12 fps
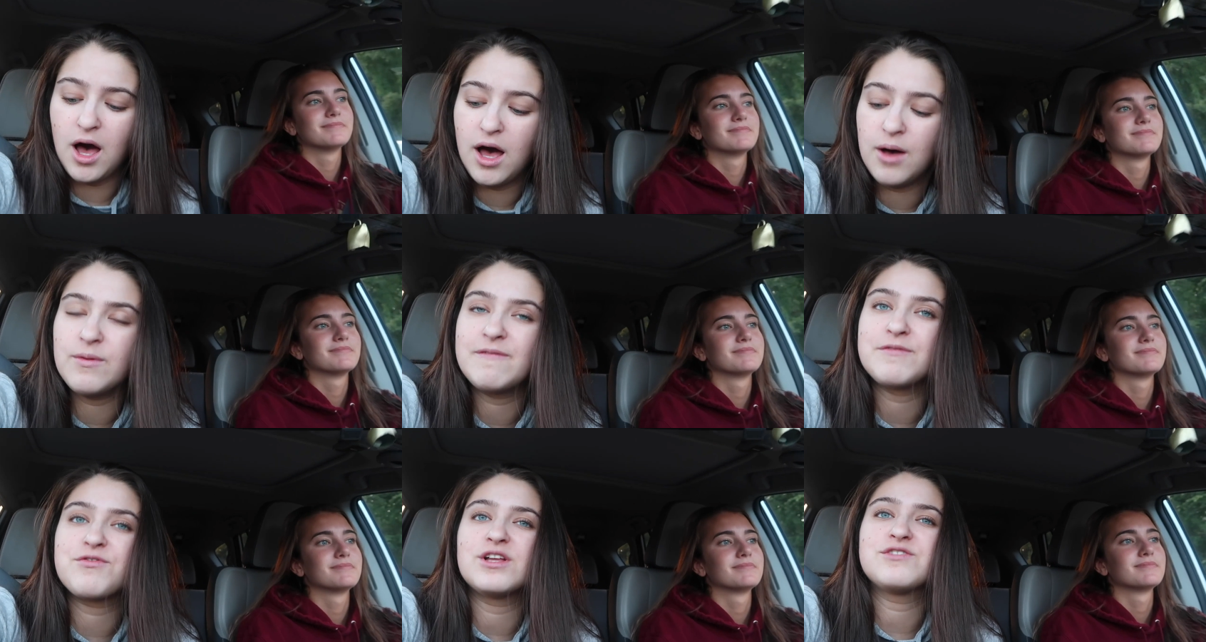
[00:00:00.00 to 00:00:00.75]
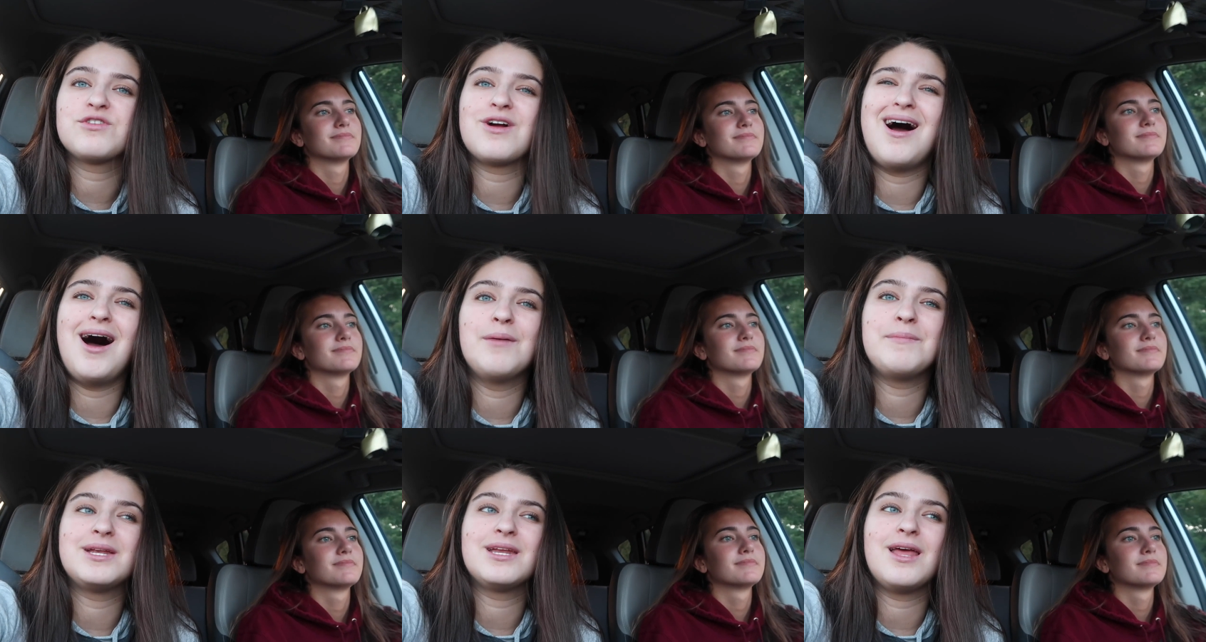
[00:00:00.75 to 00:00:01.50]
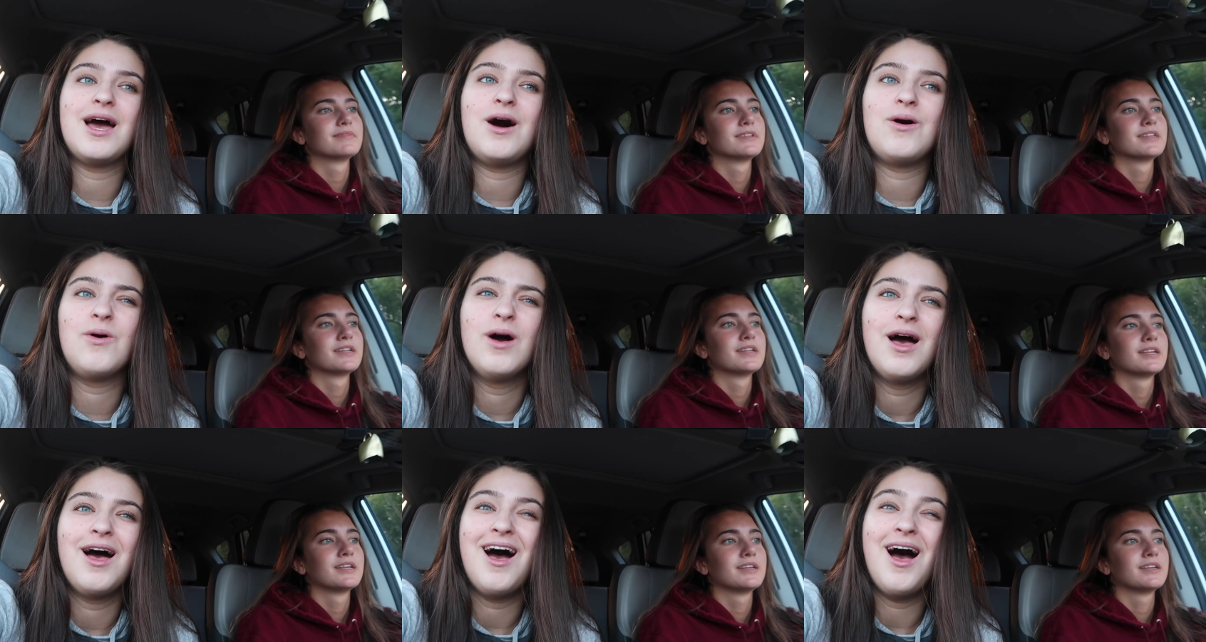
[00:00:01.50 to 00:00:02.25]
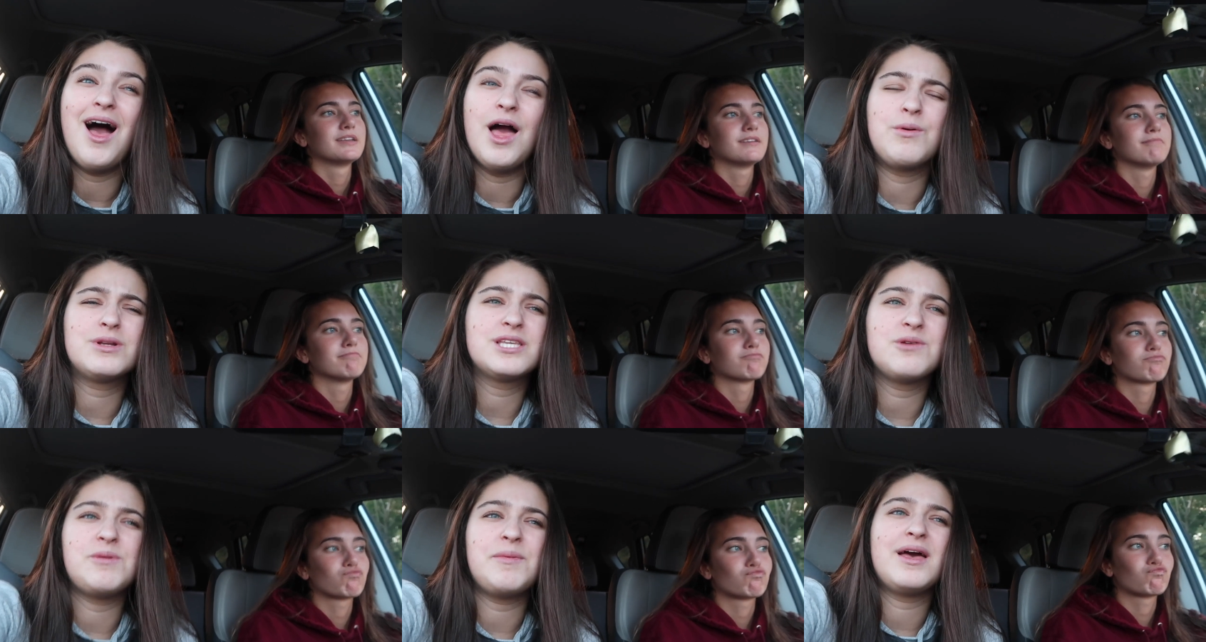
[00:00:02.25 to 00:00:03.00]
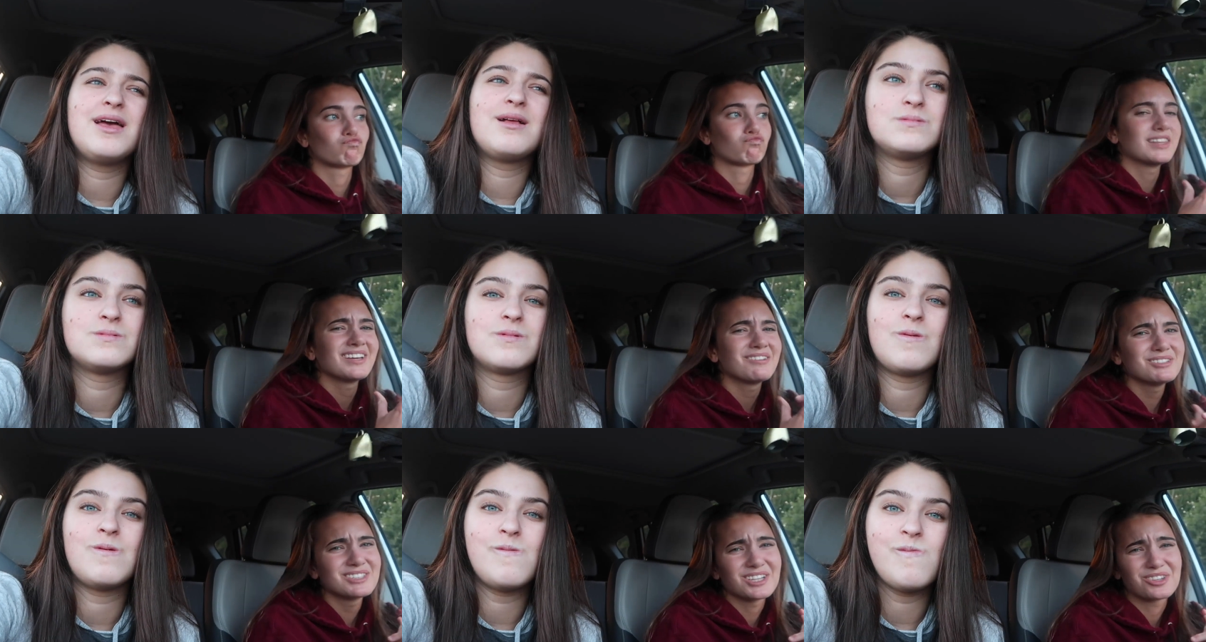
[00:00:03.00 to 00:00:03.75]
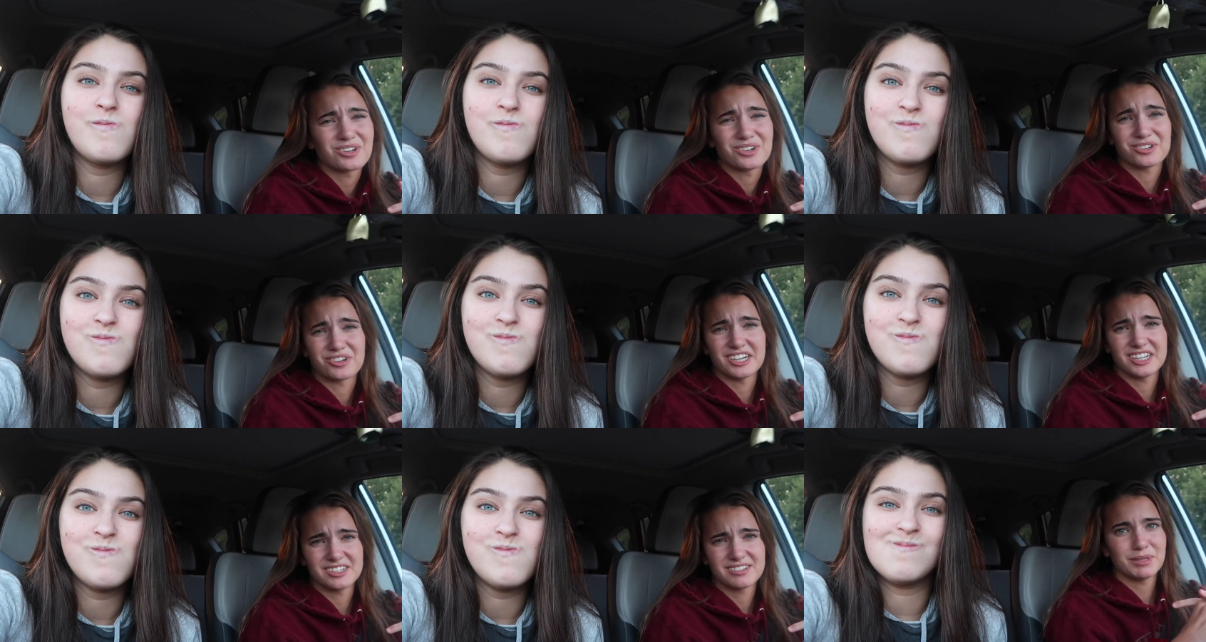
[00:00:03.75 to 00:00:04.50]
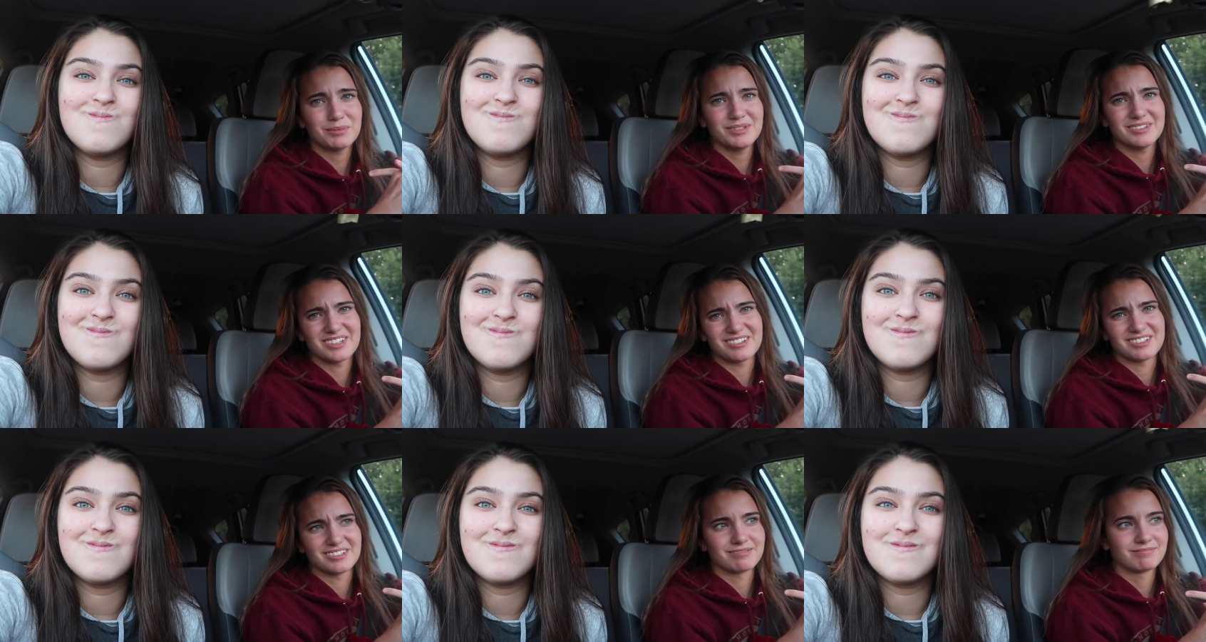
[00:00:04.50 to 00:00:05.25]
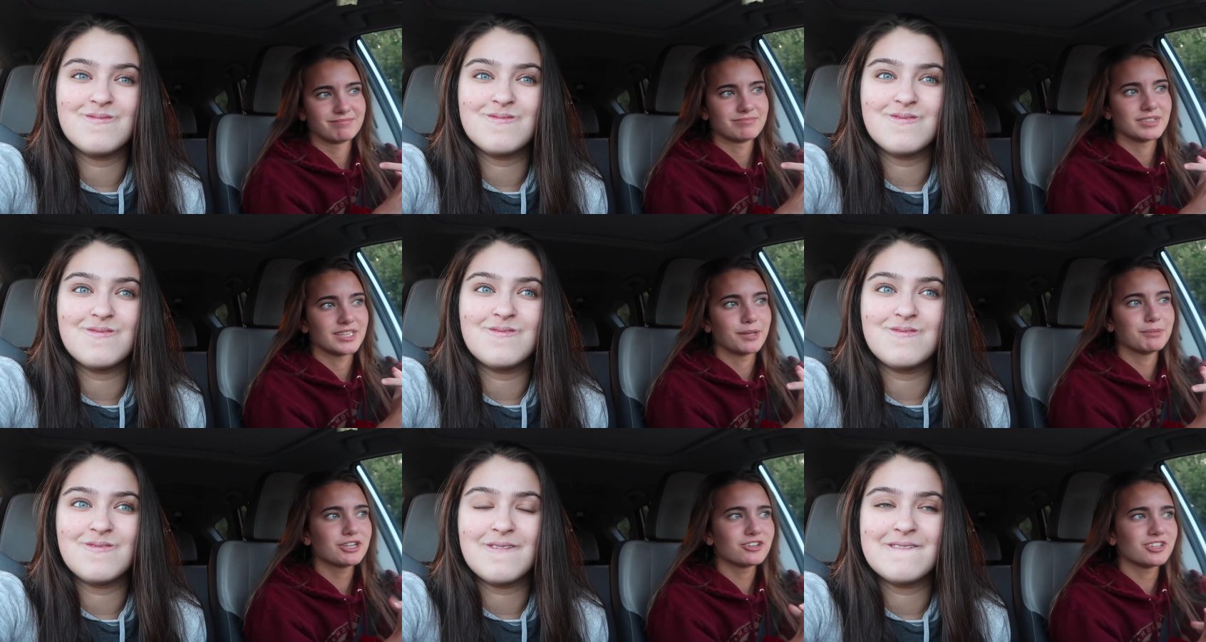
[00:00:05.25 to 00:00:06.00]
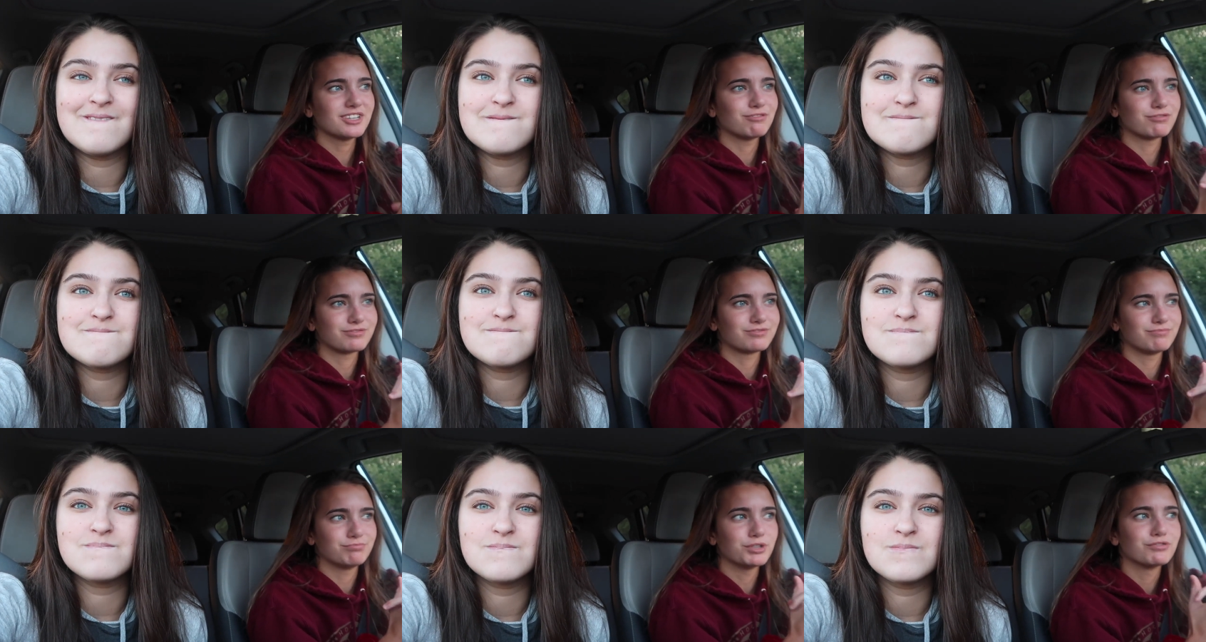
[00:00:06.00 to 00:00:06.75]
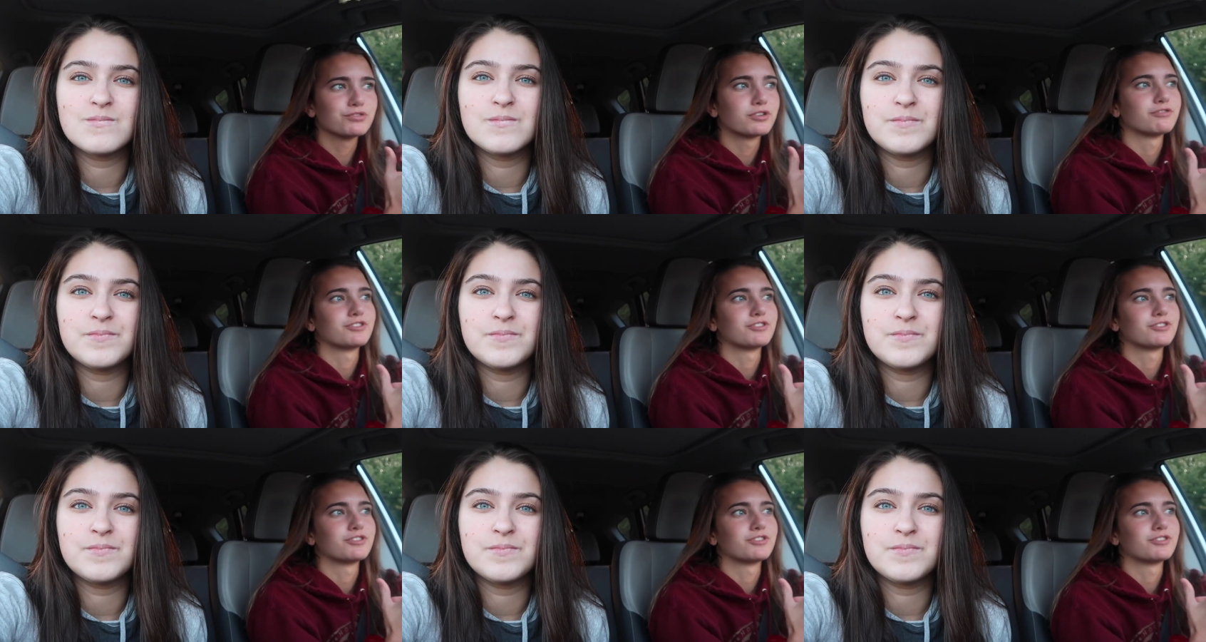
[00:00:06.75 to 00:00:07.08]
Speaker 1: um, we've been friends for a hot minute now. I want to say we met... I think it was like third grade. Maybe, I don't know. I met Carly f before